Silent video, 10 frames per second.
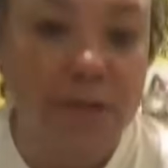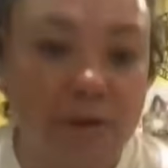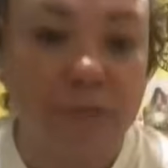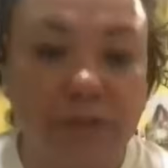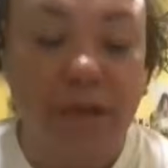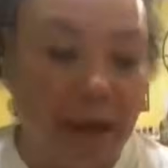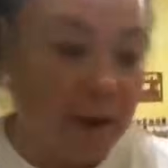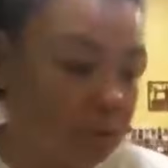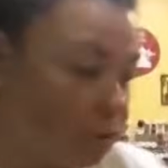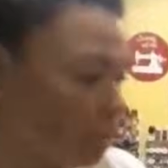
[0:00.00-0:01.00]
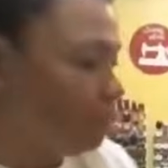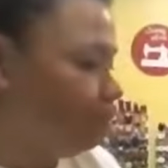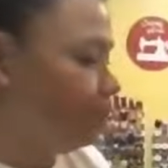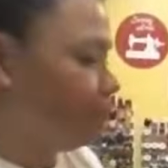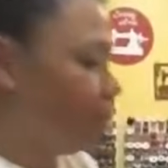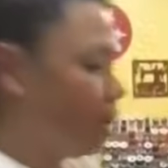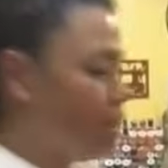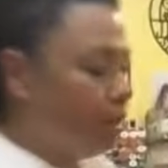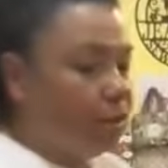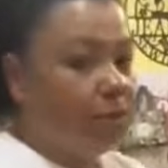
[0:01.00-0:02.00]
of the hour.
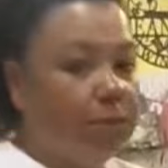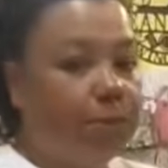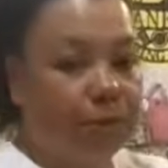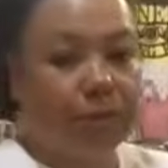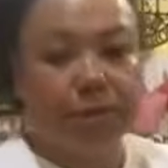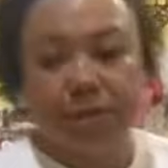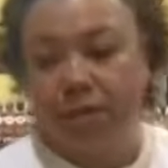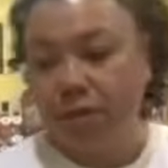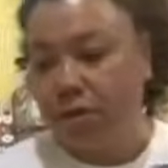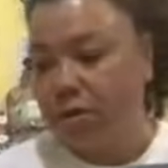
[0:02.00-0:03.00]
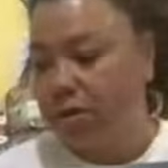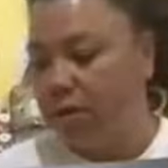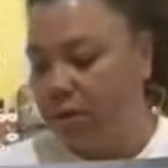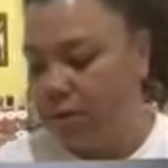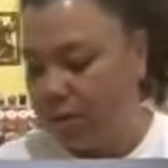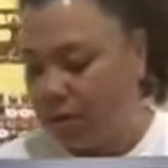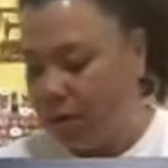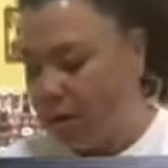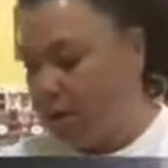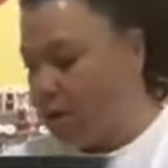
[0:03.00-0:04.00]
Let me put this here
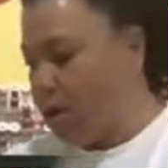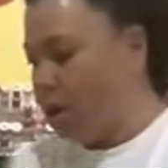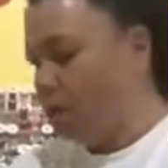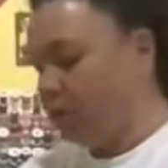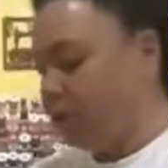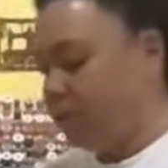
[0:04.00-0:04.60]
on the